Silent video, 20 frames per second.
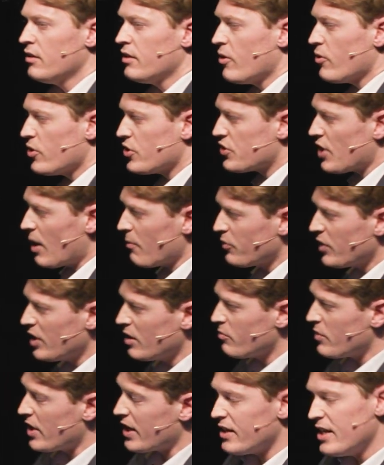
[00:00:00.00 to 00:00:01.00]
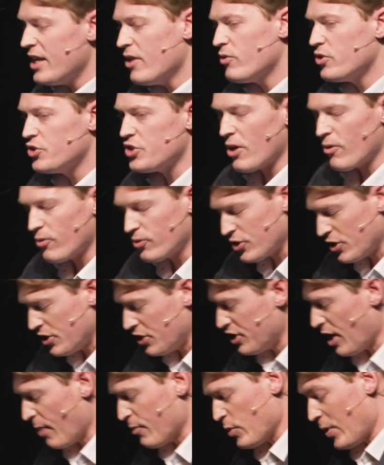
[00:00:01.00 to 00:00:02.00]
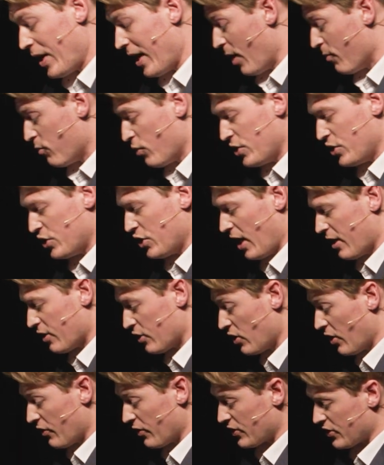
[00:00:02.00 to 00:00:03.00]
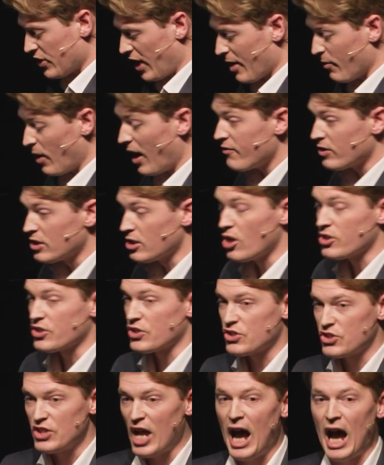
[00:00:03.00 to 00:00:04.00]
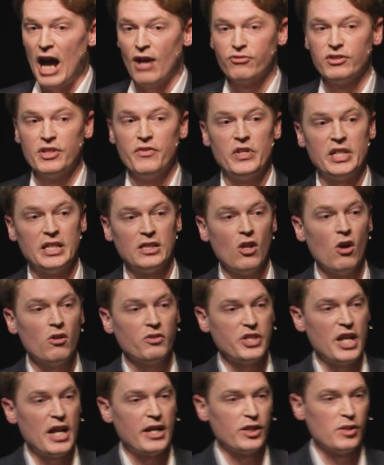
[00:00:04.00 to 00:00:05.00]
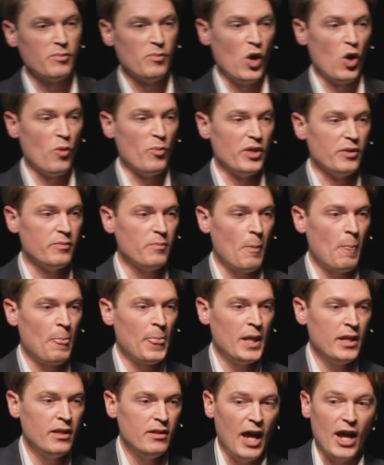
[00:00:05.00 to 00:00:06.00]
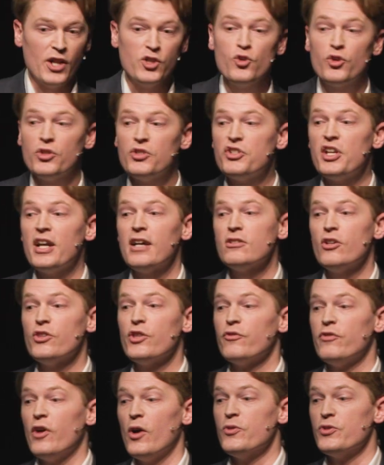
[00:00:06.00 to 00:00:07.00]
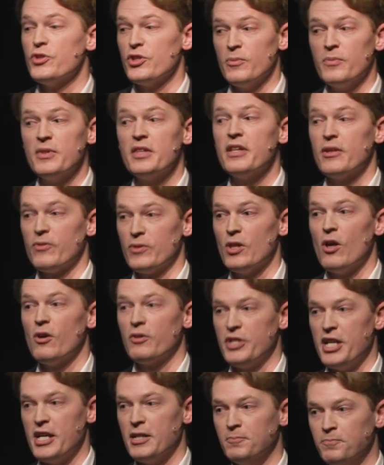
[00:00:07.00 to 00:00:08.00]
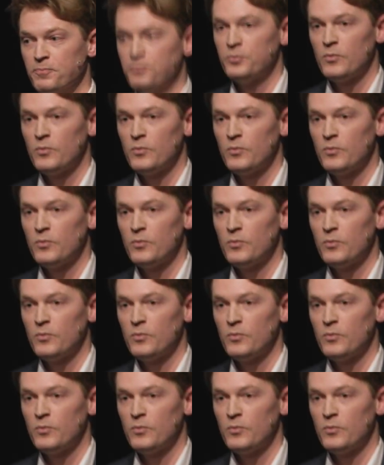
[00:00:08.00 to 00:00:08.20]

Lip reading: There is something big, and here in Geraldton in WA, I appreciate it's not the same. I have a lot of staff living in lockdown at the moment, and you can tell on the phone to them that they're in lockdown.